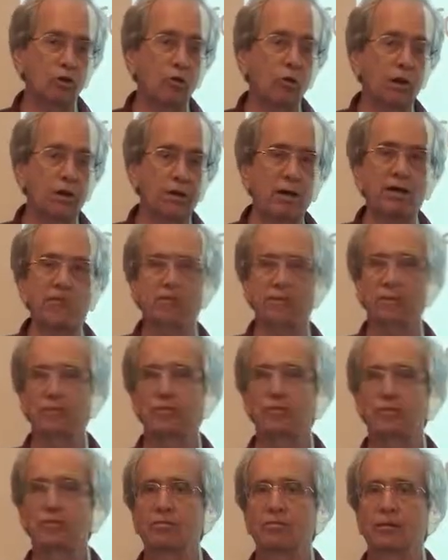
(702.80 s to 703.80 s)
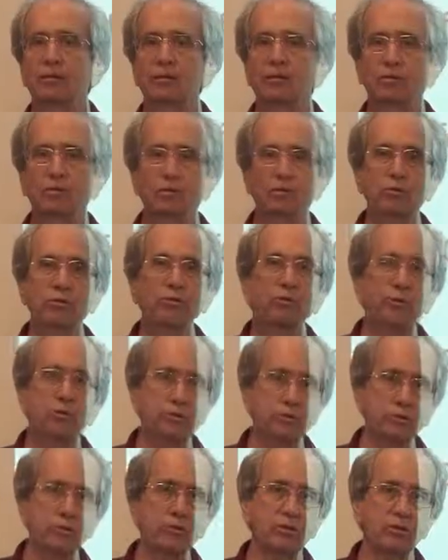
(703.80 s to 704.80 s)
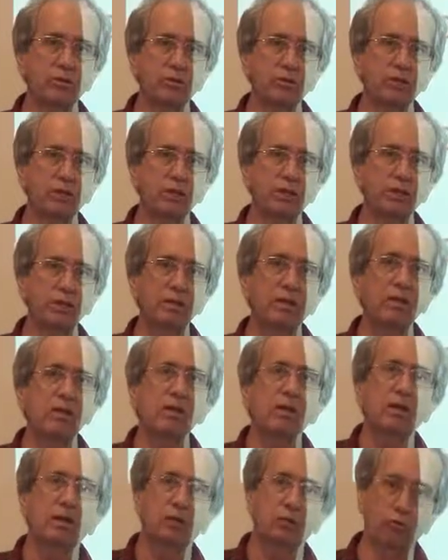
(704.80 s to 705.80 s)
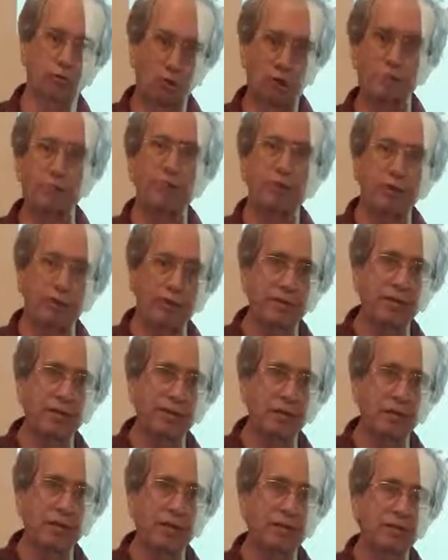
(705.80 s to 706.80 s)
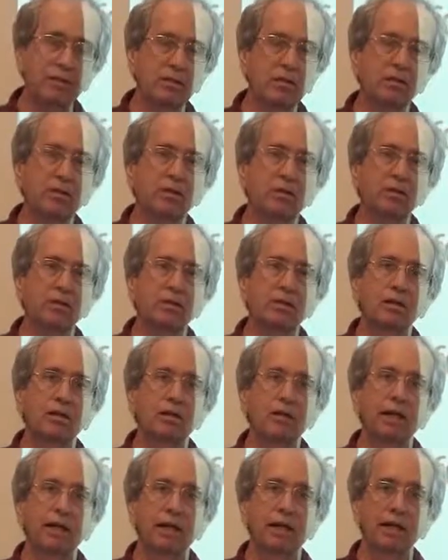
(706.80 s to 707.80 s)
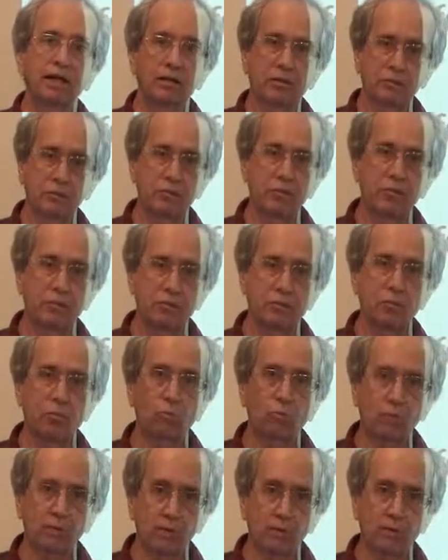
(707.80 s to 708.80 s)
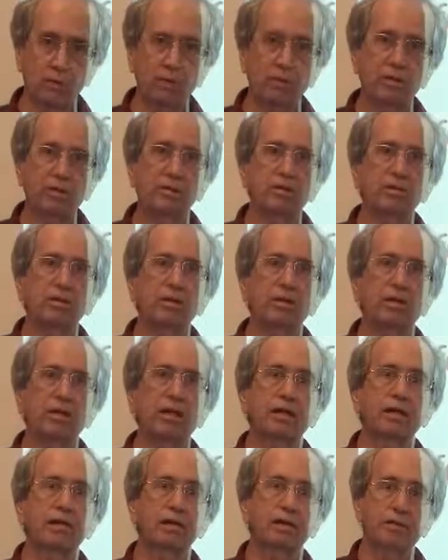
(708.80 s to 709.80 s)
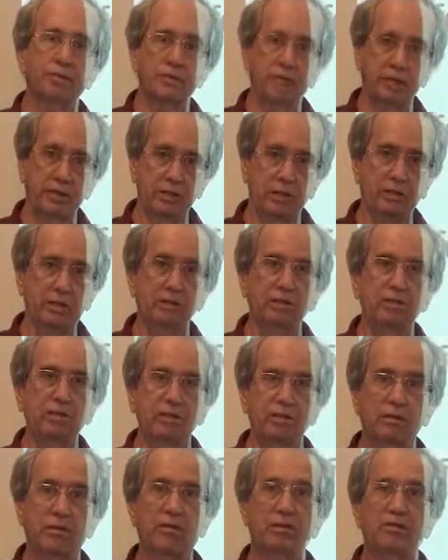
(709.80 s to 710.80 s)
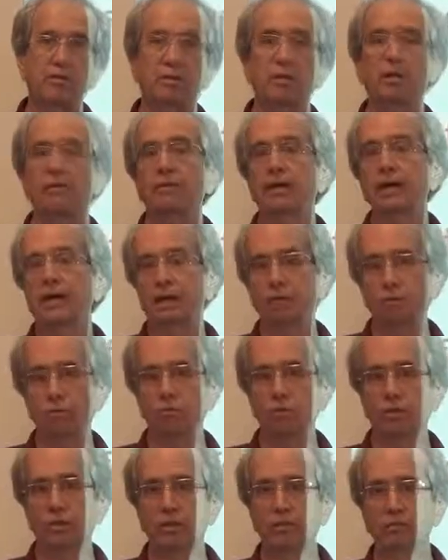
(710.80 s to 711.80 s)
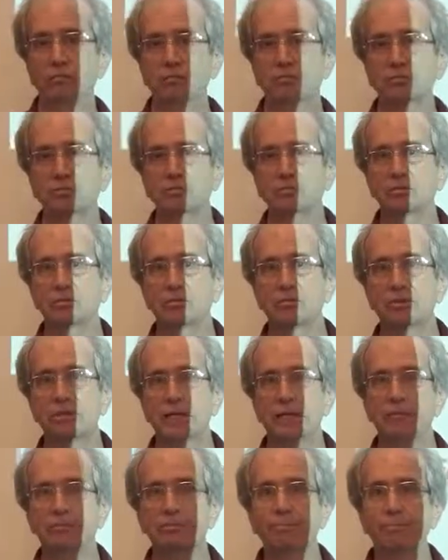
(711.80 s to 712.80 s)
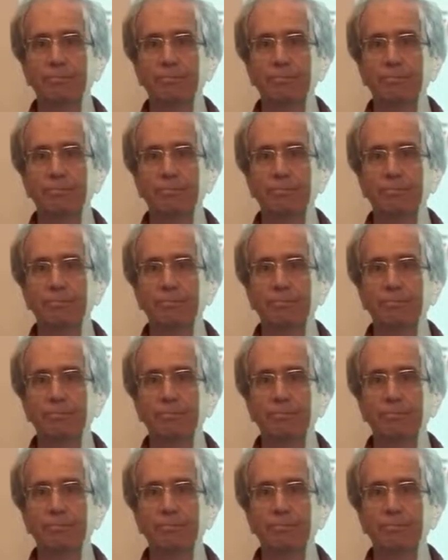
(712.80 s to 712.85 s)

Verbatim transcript: quite often. That you, you can just literally drop the thing in and it'll just work. And like I said, it, it, it does a lot of hand holding. Okay.